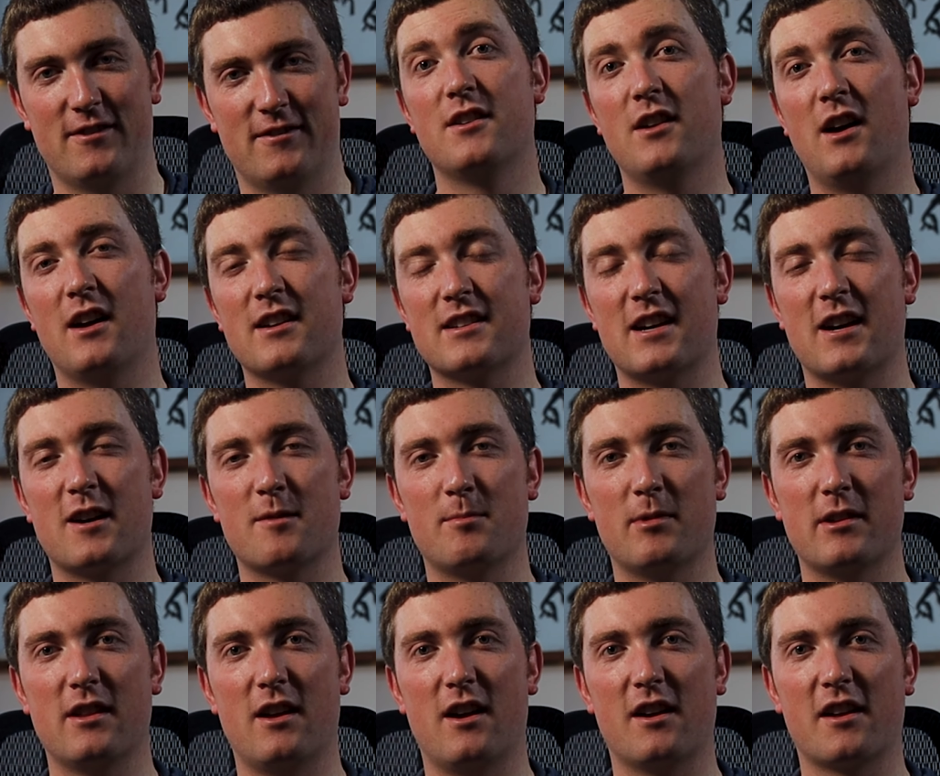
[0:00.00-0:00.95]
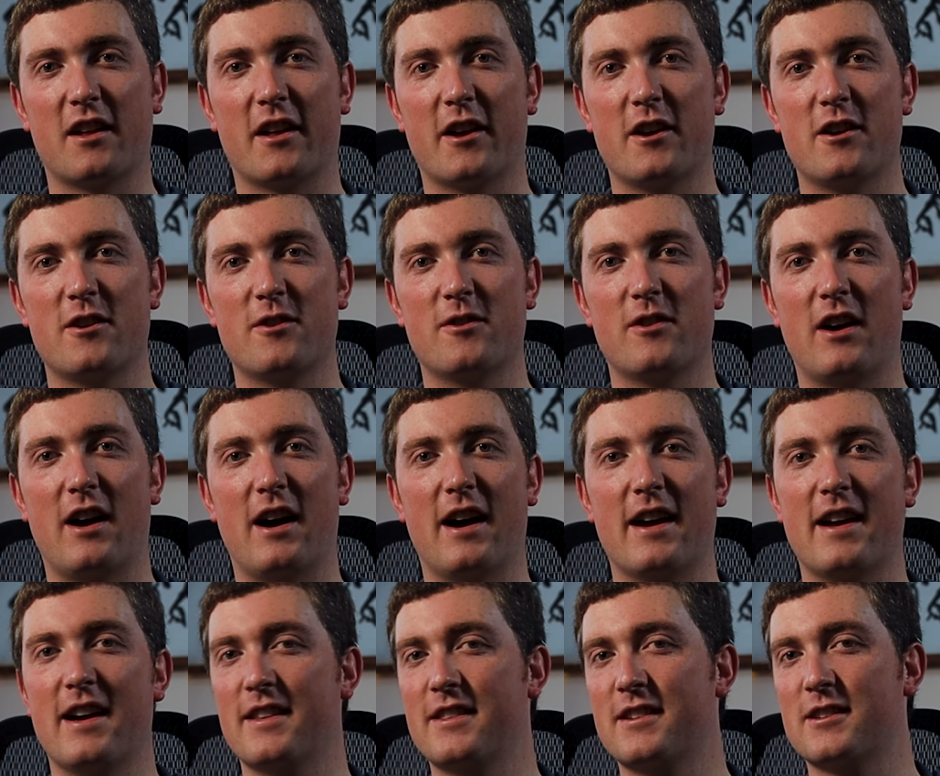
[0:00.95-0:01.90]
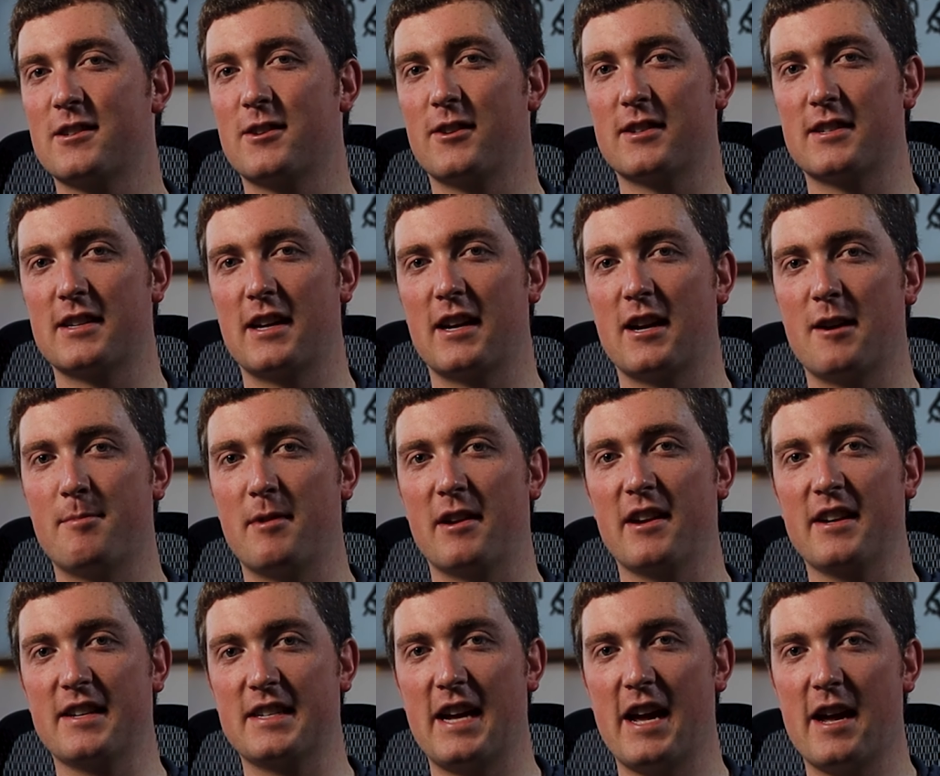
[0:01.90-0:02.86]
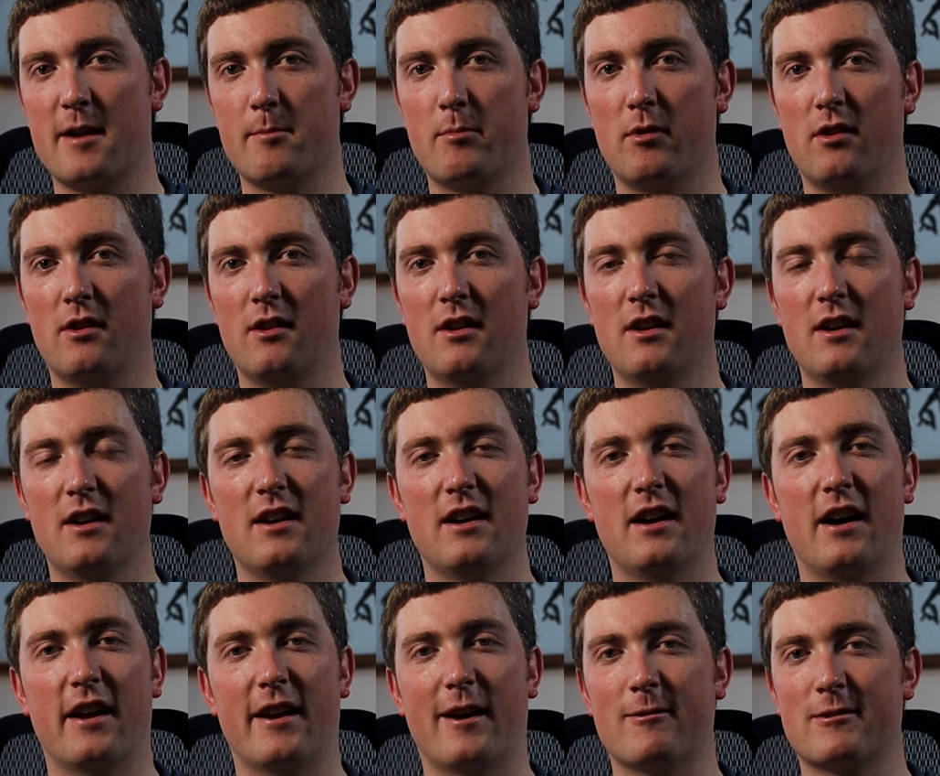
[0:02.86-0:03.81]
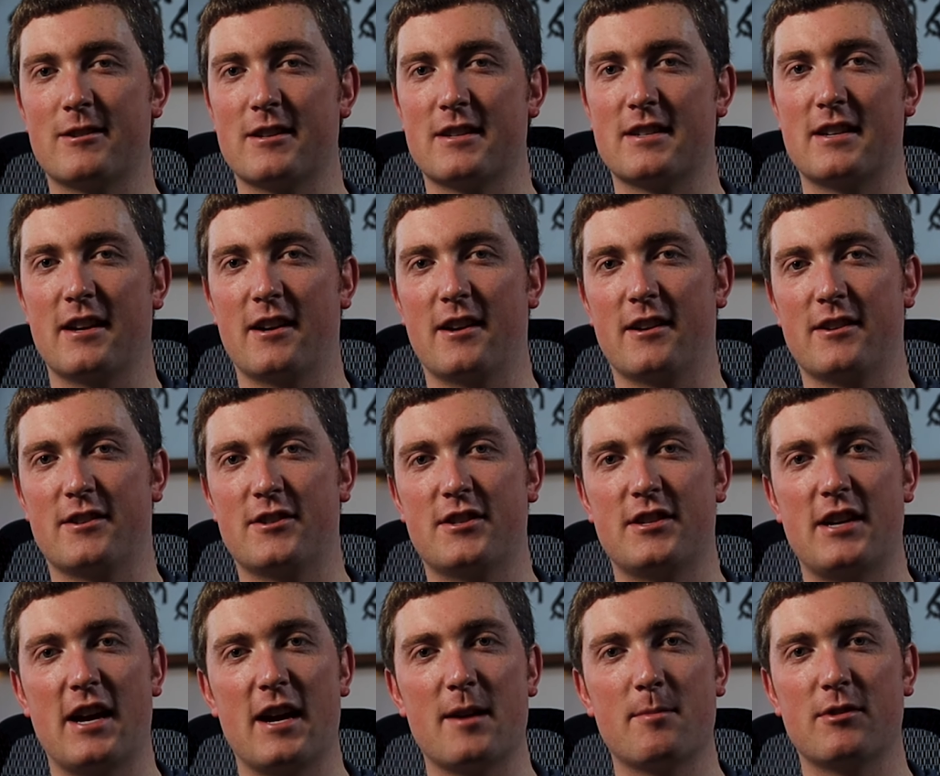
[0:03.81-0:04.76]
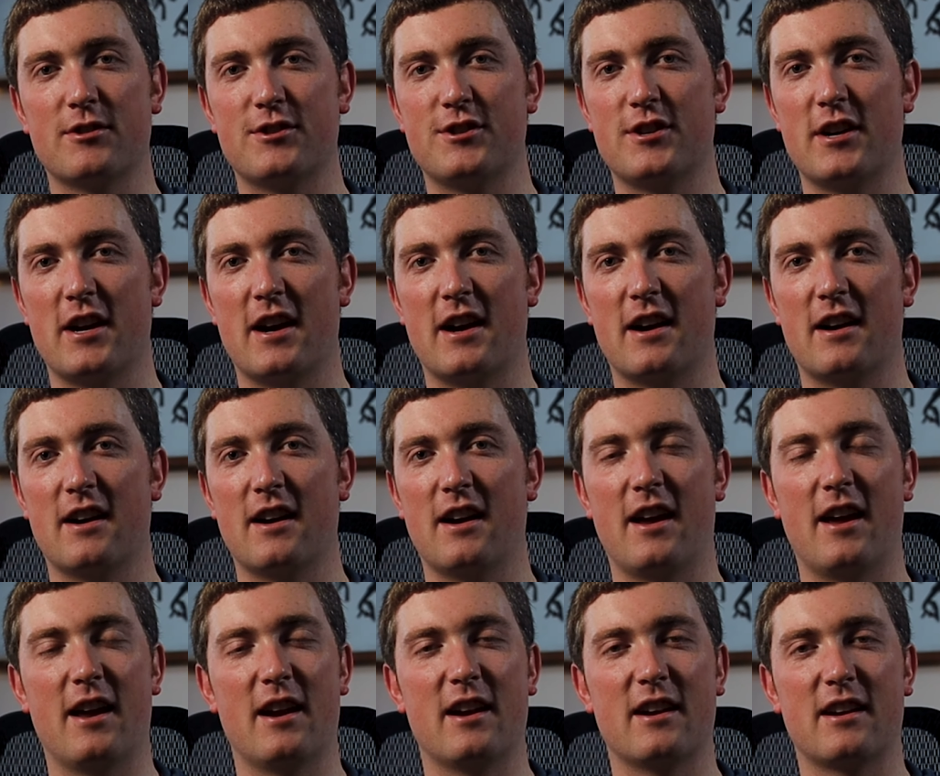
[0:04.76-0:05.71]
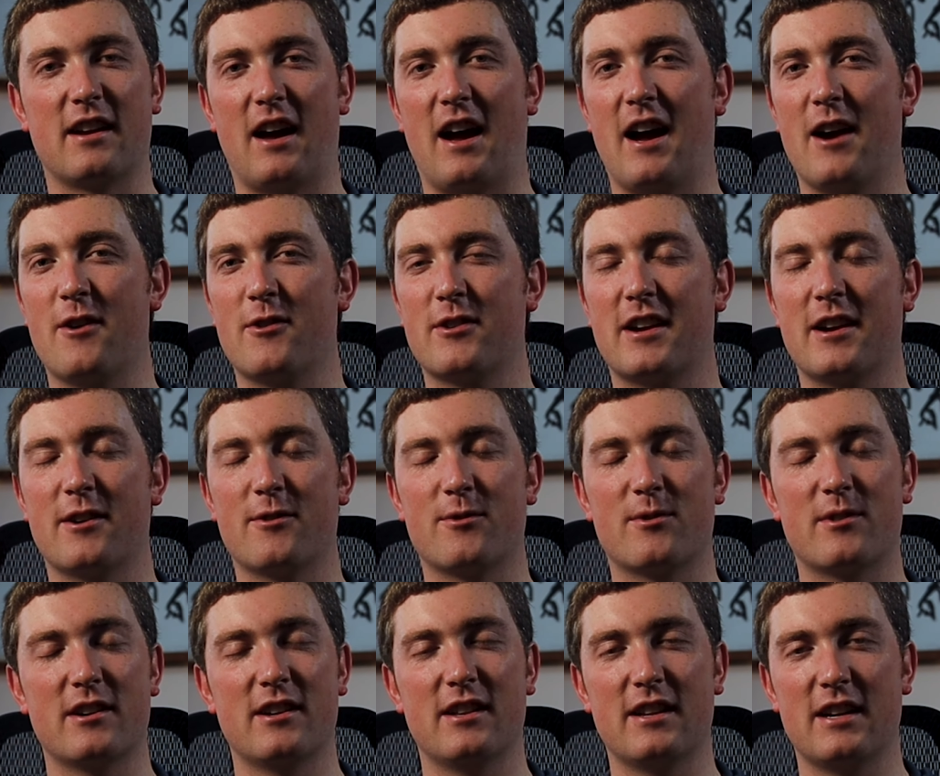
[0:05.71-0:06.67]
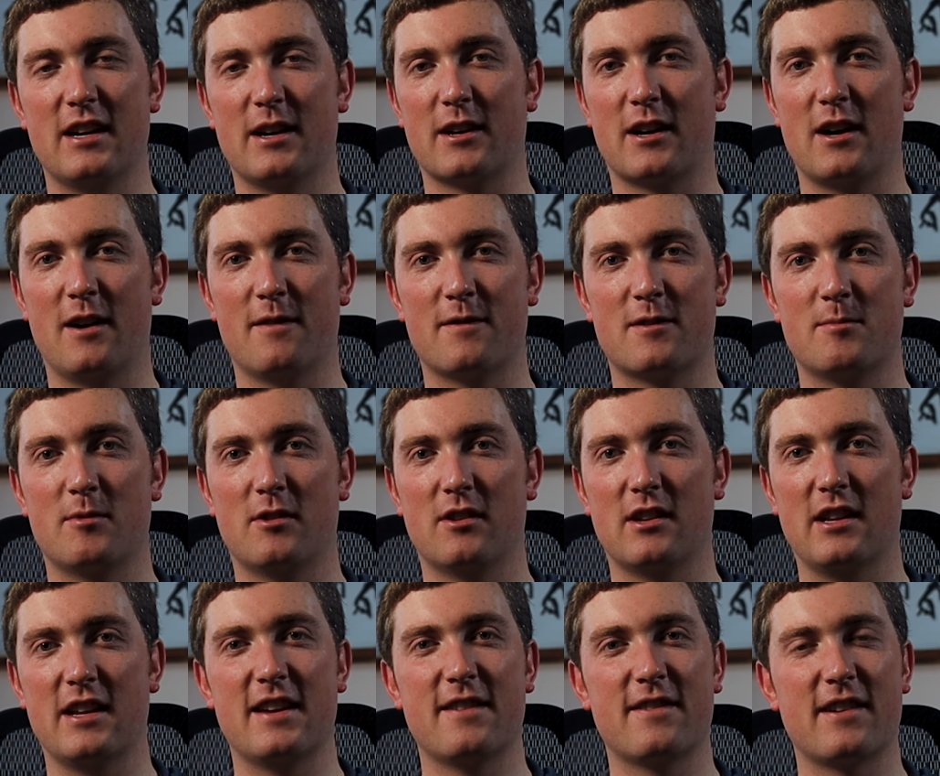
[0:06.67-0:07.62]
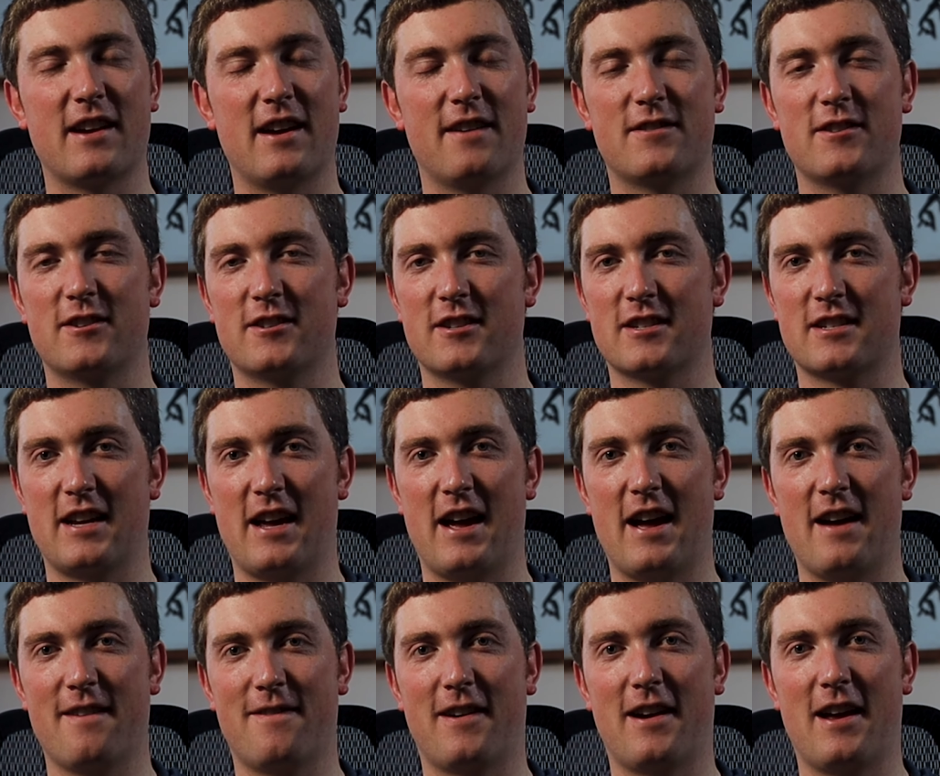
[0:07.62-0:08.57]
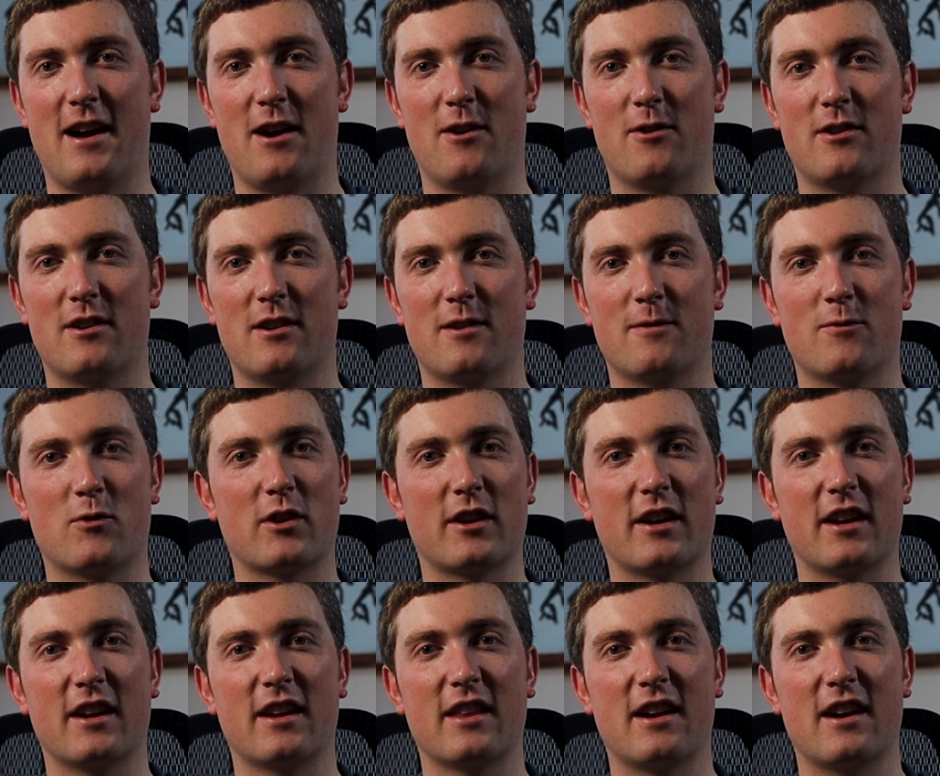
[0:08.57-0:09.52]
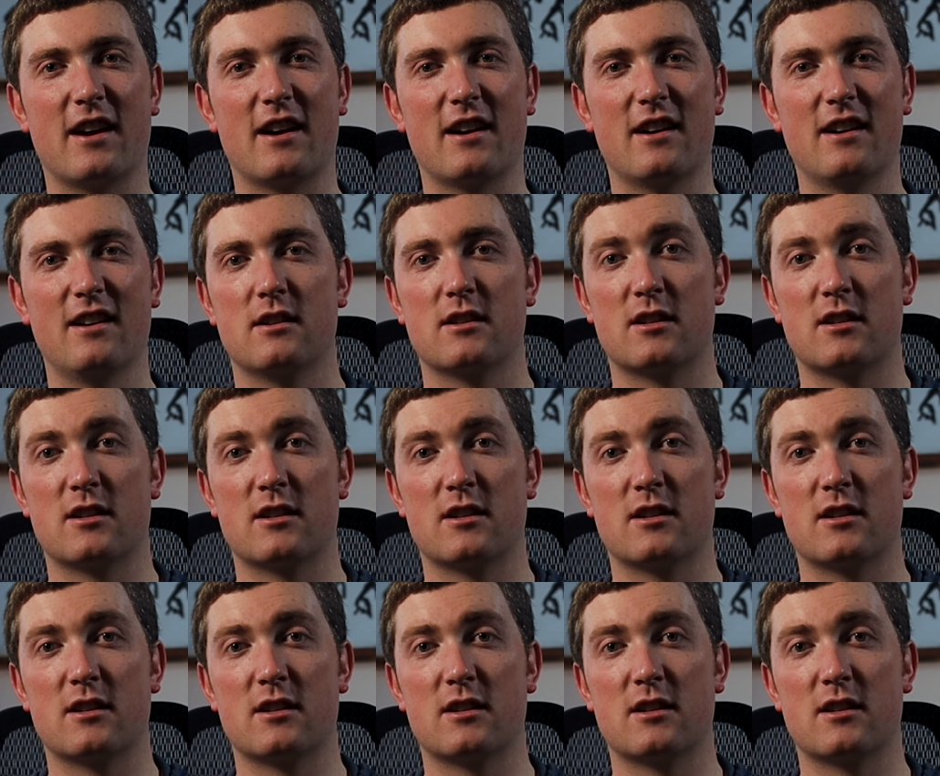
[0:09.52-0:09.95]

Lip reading: Not terribly long ago, I had this whole setup at a table, and I was just in a table chair, and I would get really uncomfortable even after just a half an hour of working there.